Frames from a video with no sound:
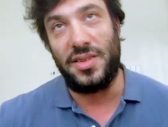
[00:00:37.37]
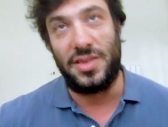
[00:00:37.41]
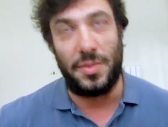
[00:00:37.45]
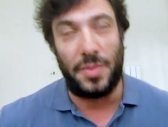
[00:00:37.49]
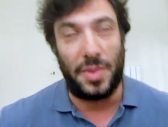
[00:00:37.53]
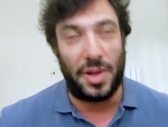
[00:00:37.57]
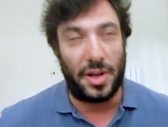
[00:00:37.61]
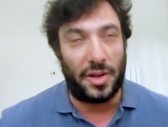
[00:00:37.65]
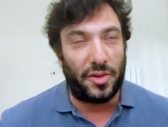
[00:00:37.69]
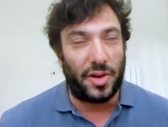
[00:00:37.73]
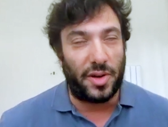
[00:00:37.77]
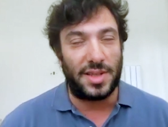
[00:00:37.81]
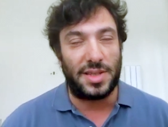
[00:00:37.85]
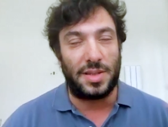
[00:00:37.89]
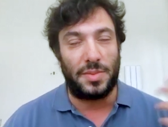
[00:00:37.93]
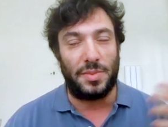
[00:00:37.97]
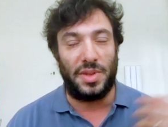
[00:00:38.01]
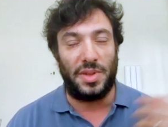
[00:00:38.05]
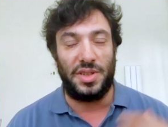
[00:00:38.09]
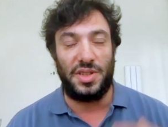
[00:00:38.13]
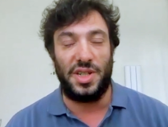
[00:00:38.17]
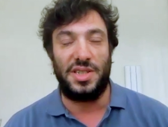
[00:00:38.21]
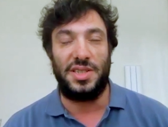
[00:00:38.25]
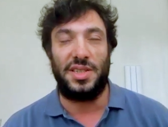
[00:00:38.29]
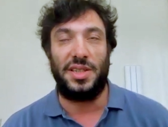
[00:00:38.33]
It creates some
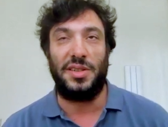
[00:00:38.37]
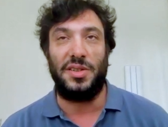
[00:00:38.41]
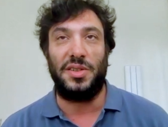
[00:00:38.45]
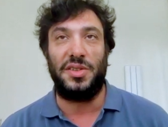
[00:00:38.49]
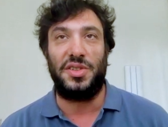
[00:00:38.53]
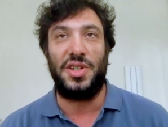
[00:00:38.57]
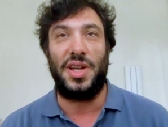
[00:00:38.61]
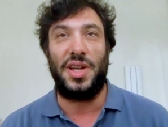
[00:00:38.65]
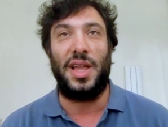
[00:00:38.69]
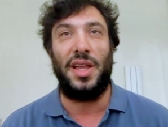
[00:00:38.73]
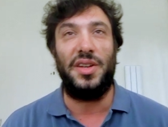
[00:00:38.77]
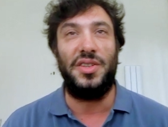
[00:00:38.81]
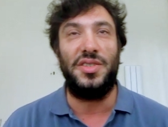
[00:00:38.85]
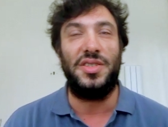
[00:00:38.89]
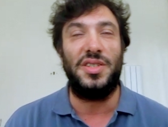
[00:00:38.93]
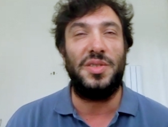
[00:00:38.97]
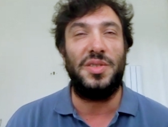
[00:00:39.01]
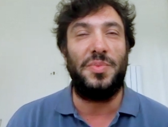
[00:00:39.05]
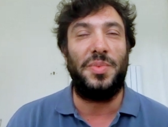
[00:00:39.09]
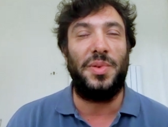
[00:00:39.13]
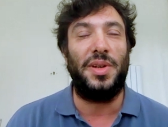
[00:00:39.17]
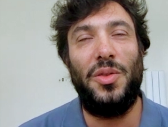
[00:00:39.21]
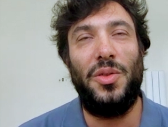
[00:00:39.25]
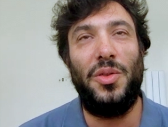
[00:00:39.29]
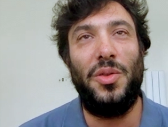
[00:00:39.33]
logistical challenges,
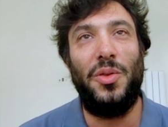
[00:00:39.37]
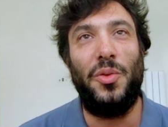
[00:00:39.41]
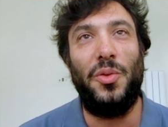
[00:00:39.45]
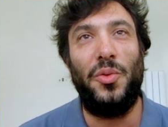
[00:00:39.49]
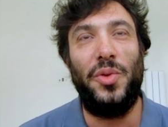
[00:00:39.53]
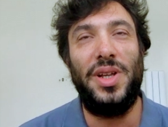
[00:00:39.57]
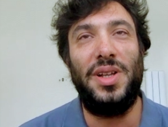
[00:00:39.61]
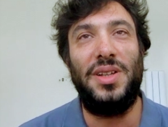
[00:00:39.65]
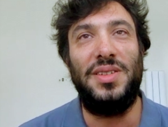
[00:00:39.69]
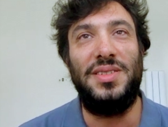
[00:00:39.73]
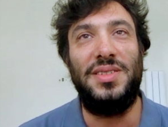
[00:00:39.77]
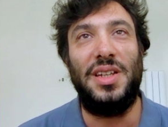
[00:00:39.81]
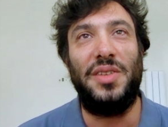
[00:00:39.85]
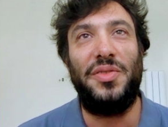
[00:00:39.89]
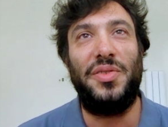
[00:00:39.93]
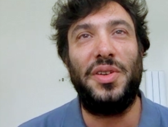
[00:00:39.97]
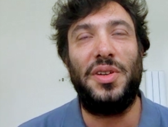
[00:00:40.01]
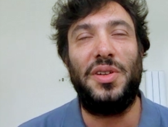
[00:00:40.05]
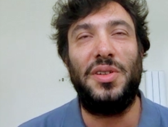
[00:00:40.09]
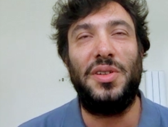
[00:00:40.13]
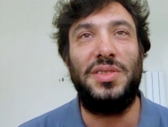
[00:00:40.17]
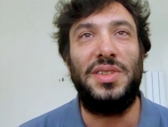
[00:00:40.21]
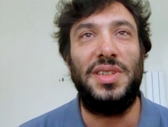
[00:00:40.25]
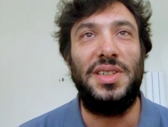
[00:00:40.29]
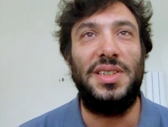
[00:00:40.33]
but the real
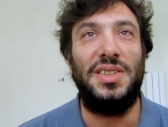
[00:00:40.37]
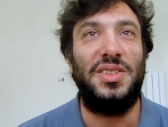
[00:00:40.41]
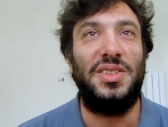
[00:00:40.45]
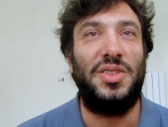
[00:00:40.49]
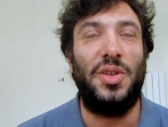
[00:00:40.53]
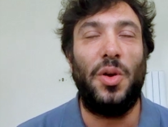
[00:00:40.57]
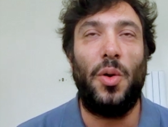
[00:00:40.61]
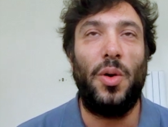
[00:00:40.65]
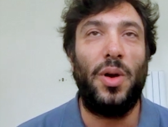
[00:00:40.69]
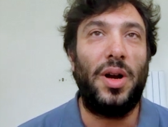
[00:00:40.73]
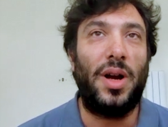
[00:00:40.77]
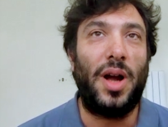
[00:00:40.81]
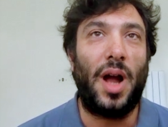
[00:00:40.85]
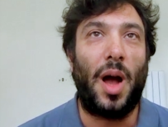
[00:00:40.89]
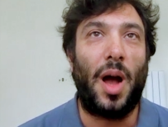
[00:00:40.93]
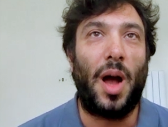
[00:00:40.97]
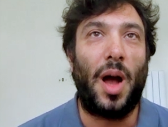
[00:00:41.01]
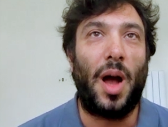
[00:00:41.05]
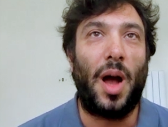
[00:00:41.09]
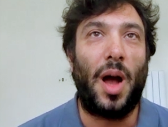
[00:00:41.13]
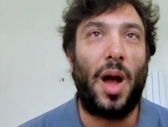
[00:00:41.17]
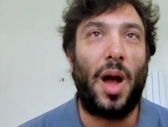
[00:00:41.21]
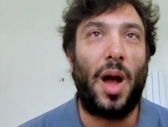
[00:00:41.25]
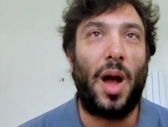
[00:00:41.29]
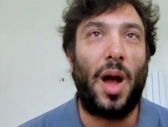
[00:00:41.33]
difficulties don't
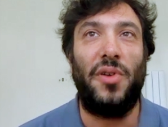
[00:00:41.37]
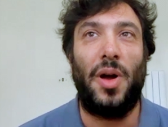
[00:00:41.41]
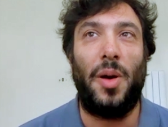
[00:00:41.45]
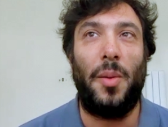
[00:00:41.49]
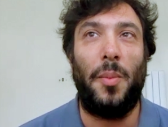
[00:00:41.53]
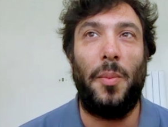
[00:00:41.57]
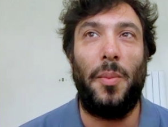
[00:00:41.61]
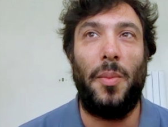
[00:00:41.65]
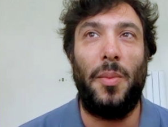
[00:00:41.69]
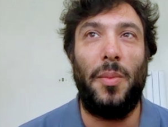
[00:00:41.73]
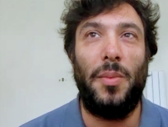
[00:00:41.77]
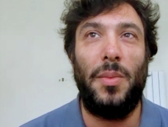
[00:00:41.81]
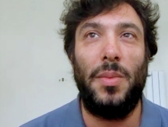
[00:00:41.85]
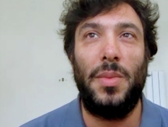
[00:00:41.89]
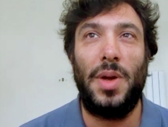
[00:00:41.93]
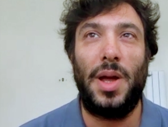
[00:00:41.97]
come from